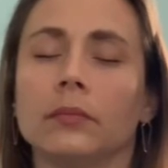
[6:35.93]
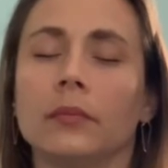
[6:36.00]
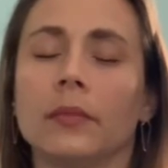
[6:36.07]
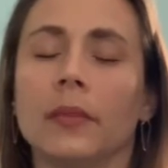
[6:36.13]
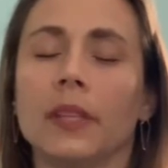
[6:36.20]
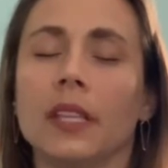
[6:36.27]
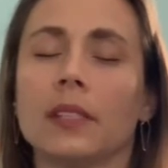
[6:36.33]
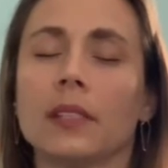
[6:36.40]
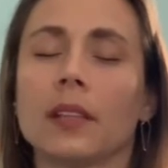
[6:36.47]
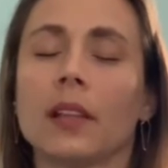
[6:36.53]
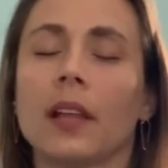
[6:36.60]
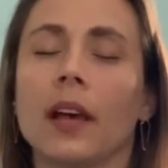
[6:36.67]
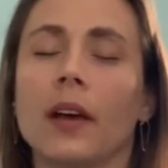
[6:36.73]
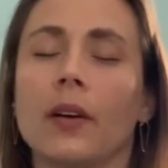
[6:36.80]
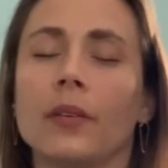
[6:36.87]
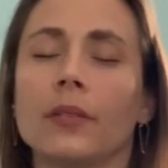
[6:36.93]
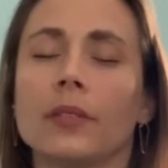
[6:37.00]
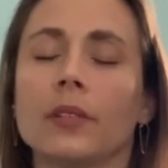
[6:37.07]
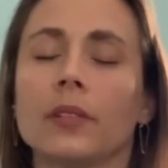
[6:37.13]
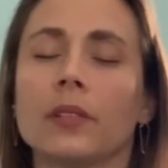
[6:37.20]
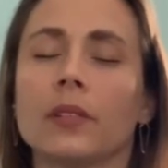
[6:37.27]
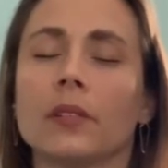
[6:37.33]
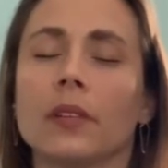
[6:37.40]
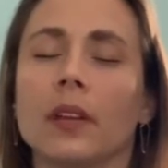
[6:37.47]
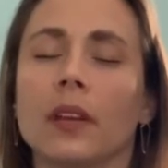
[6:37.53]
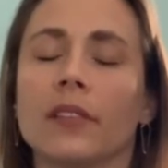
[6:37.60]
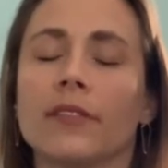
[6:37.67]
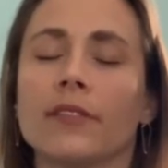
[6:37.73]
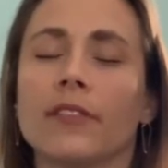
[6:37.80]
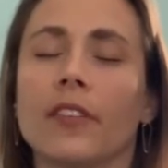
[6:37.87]
These clouds
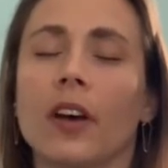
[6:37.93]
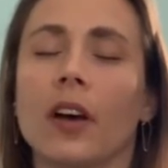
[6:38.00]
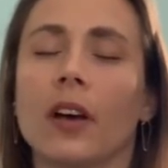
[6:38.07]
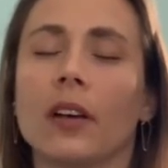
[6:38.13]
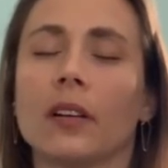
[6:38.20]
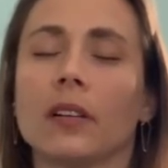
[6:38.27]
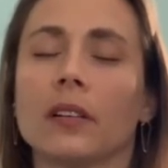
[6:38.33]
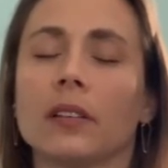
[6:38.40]
and fog,